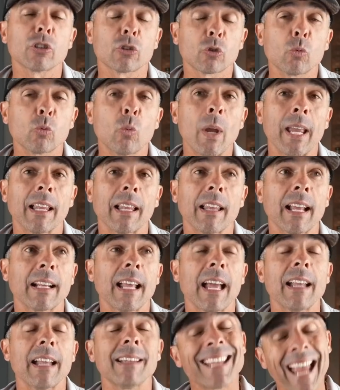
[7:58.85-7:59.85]
swing it
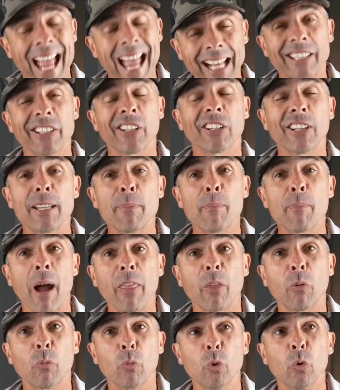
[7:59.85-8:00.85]
like that, technically
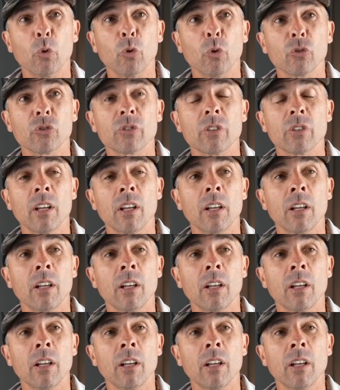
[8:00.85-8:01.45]
by the rules.